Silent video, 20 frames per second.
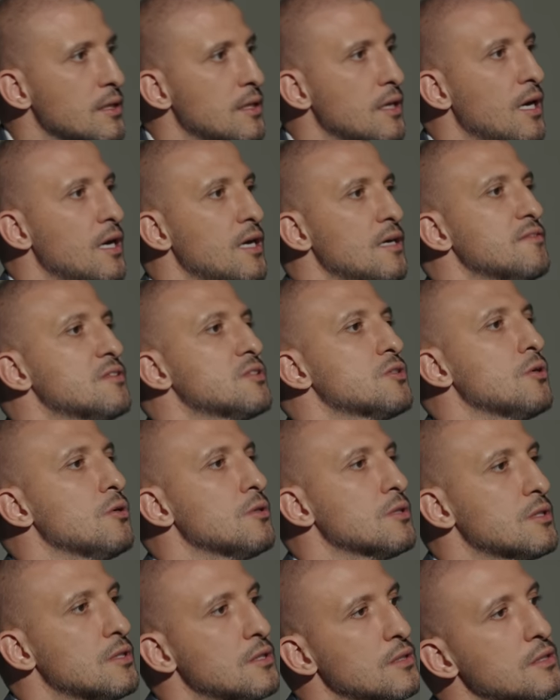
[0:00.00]
I have
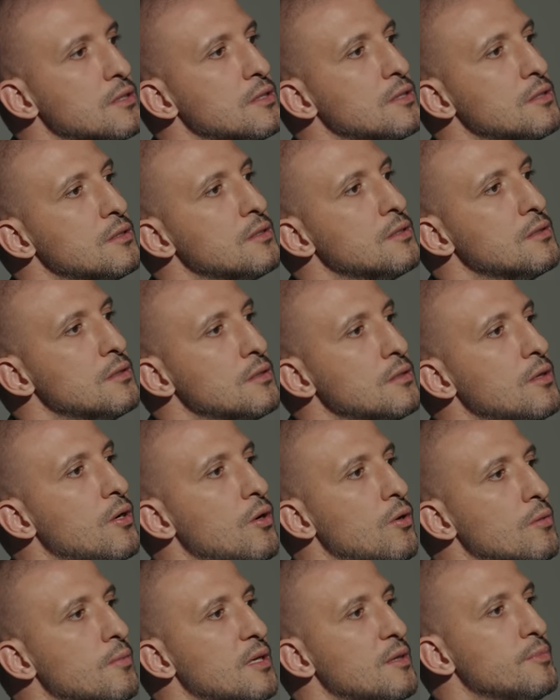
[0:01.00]
sold
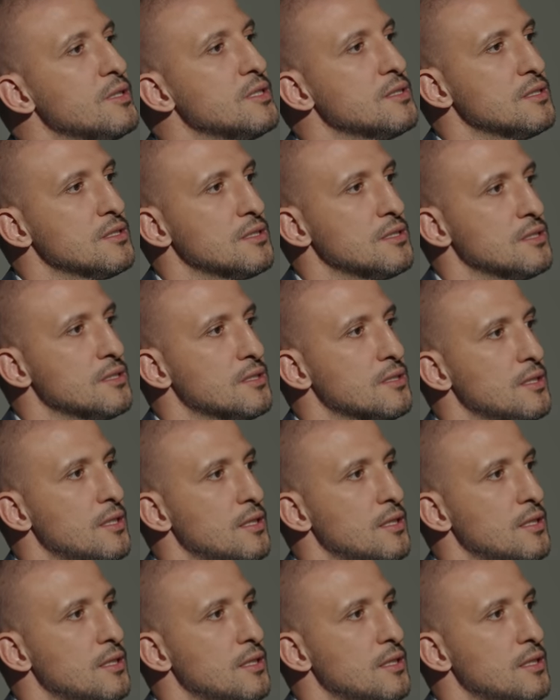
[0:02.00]
all my businesses.